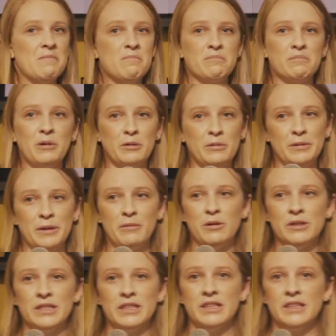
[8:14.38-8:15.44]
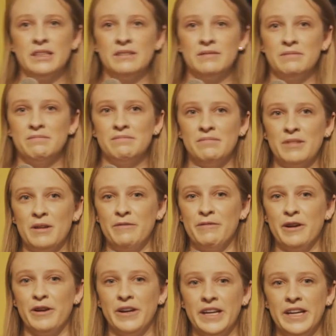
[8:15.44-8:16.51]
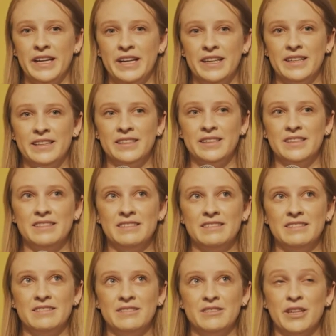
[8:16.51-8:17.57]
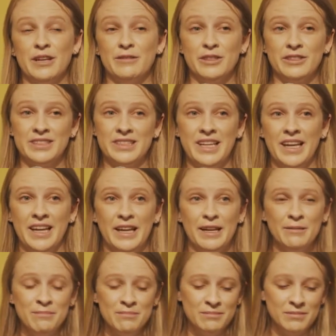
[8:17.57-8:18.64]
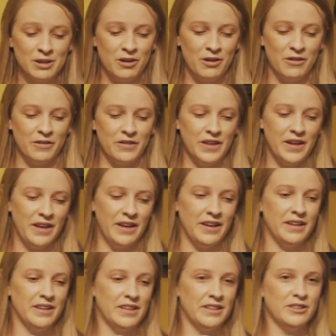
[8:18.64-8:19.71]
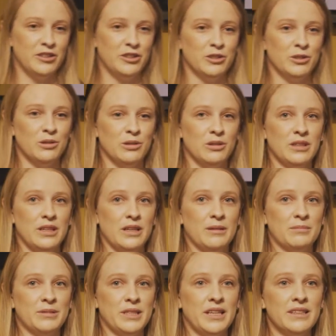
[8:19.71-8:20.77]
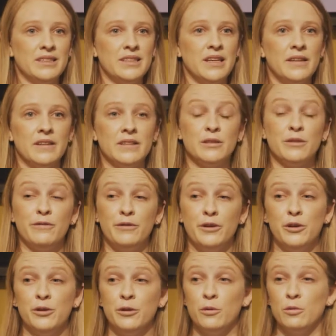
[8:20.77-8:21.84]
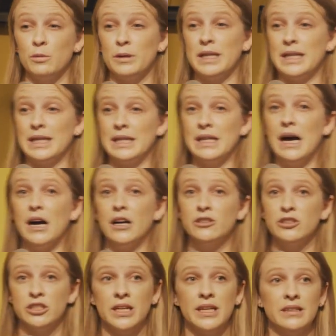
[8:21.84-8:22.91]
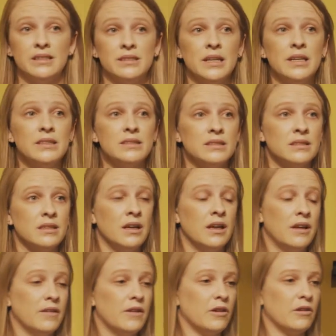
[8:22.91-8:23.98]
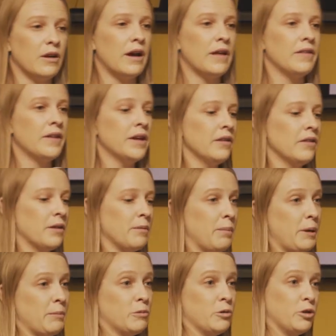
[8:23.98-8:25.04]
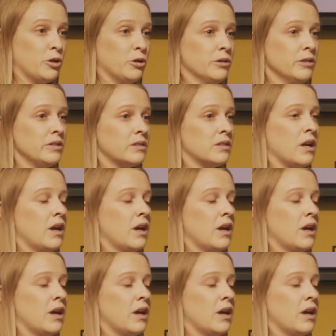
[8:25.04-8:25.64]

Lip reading: Probably wasn't a very diverse team on the initial data set. There's a few really large data sets that are out there that people use.